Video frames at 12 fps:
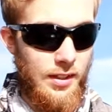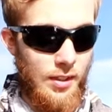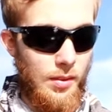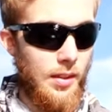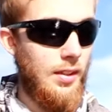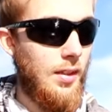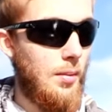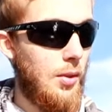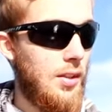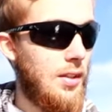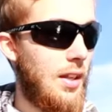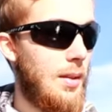Don't want them all
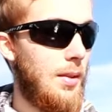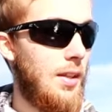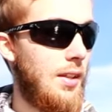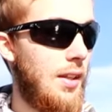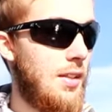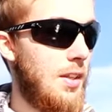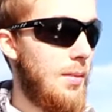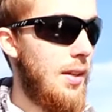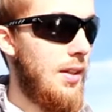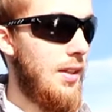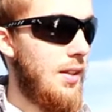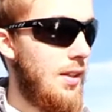slimy. This
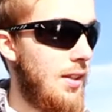might